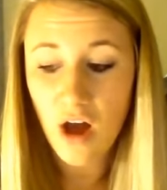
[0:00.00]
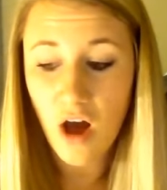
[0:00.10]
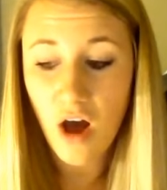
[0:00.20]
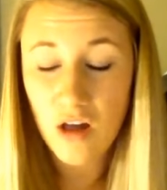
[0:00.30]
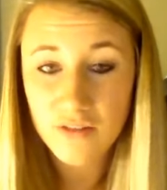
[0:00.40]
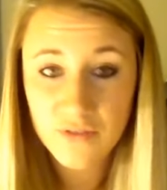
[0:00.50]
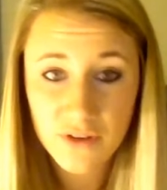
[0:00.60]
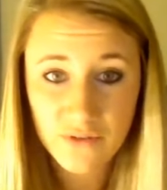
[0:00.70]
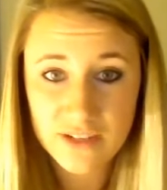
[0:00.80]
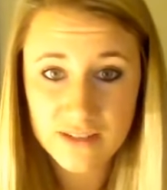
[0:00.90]
All of your
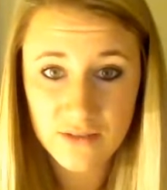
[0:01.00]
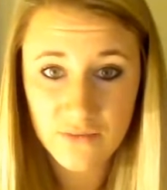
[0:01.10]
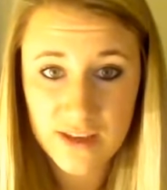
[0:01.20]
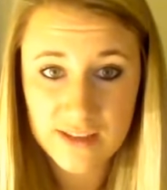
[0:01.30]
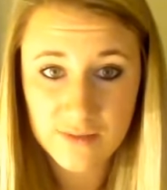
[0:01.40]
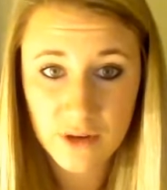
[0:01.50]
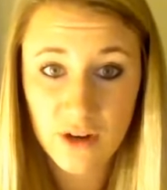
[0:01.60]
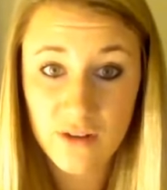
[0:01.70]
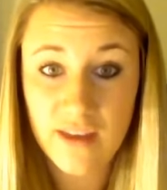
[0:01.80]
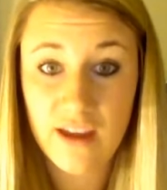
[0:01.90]
friends on Facebook
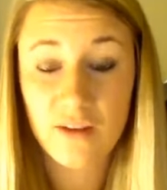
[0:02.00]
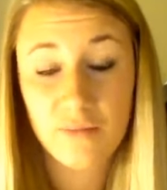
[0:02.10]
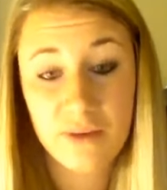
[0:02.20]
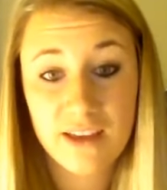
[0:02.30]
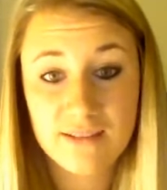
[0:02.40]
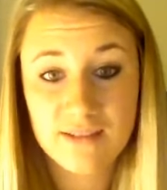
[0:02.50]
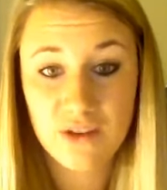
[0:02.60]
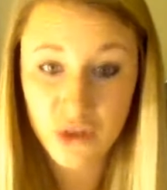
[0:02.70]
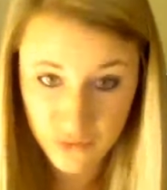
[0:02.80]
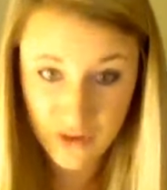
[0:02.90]
are there because they're
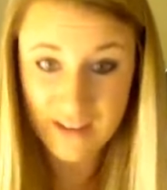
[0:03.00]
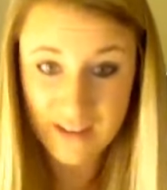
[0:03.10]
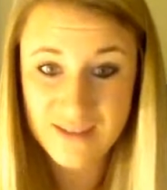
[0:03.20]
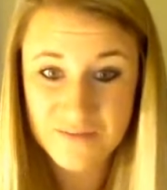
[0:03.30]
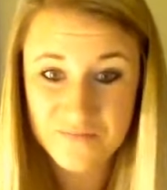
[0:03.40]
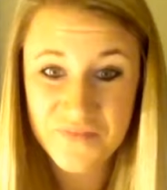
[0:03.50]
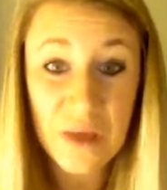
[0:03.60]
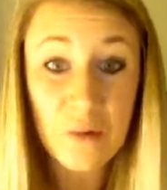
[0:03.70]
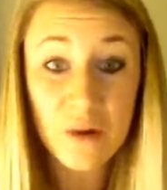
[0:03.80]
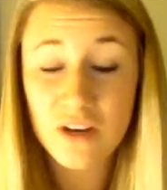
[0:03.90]
your friends. They
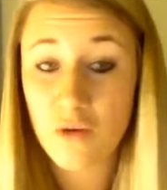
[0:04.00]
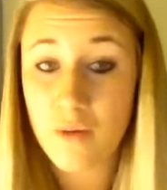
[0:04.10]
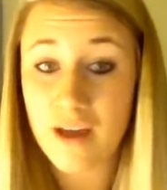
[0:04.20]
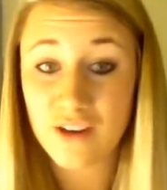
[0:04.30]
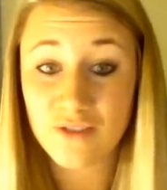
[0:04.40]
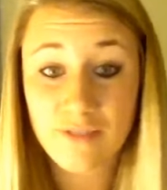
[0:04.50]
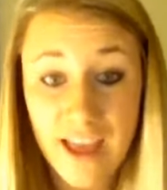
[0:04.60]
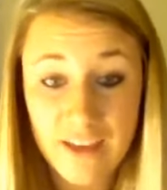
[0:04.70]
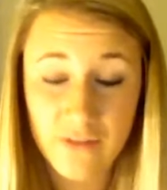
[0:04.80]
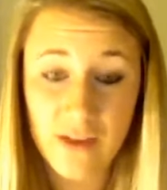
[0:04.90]
want to know about your
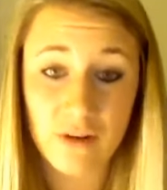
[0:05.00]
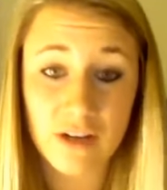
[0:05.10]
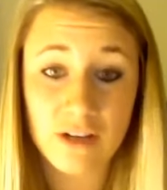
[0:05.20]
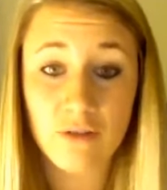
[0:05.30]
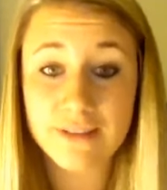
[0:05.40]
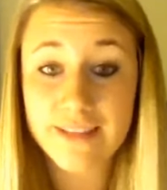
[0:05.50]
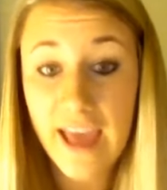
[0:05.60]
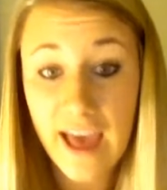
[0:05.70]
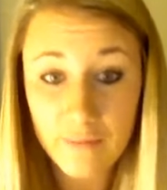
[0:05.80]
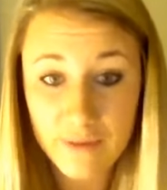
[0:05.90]
life. They want to know what's
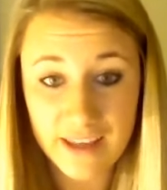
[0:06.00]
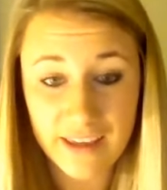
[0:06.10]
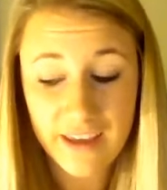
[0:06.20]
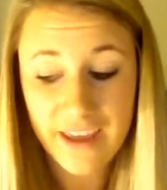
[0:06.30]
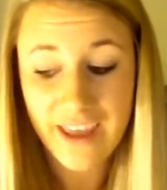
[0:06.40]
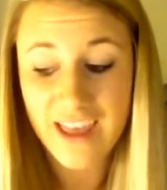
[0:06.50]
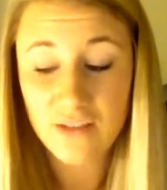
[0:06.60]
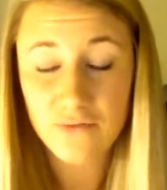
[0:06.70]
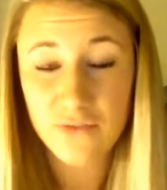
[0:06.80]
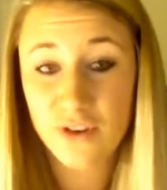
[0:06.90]
happening. And
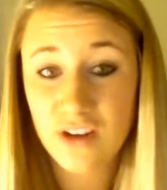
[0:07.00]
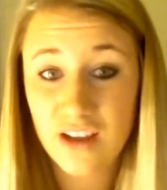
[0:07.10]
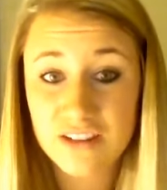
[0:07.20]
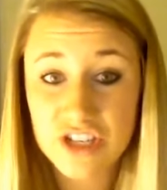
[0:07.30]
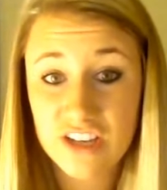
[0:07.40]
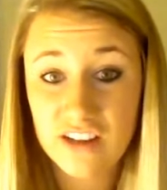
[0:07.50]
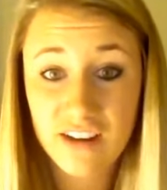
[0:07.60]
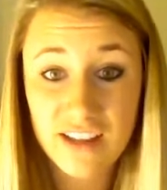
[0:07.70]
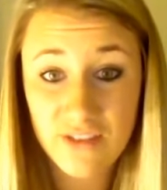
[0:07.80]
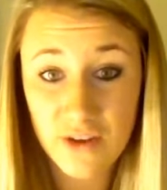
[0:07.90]
if you're not
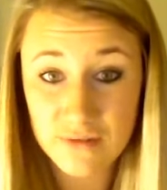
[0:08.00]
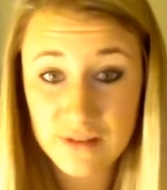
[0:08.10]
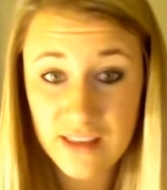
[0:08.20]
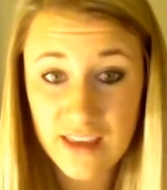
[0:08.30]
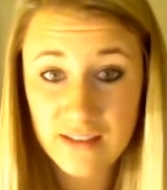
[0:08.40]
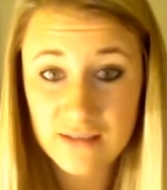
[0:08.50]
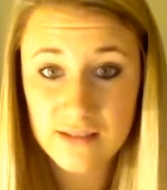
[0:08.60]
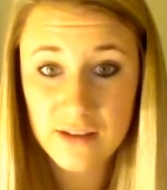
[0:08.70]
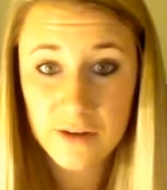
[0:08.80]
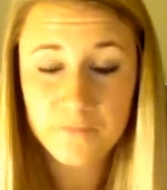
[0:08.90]
sharing those things,
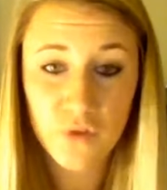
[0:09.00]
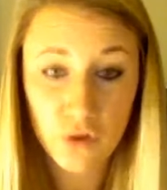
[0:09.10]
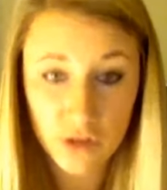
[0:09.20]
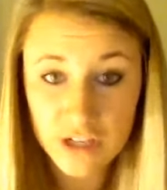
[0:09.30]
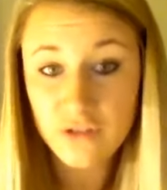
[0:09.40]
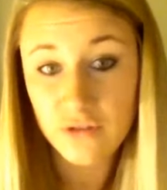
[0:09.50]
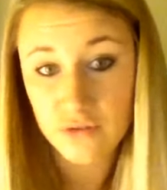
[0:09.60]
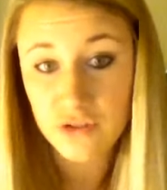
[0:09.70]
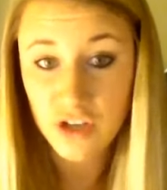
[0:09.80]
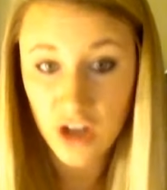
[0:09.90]
you're going to
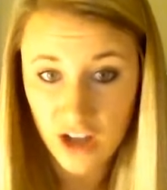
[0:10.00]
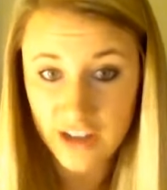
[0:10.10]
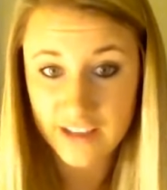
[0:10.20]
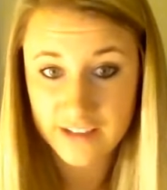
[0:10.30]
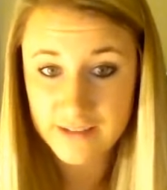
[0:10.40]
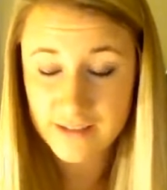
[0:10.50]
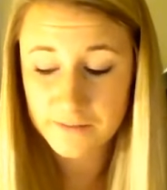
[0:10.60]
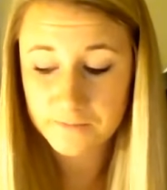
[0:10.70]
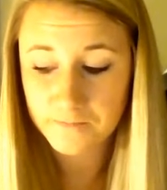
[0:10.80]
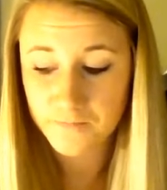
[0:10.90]
lose your audience.
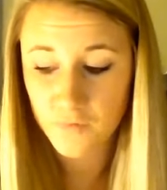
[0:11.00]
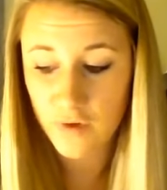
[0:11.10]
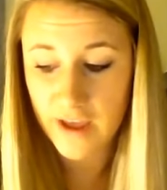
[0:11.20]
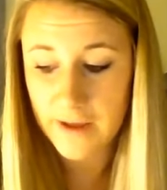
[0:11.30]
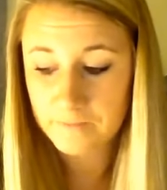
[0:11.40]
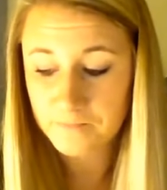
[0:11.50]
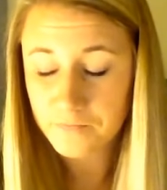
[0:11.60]
Okay?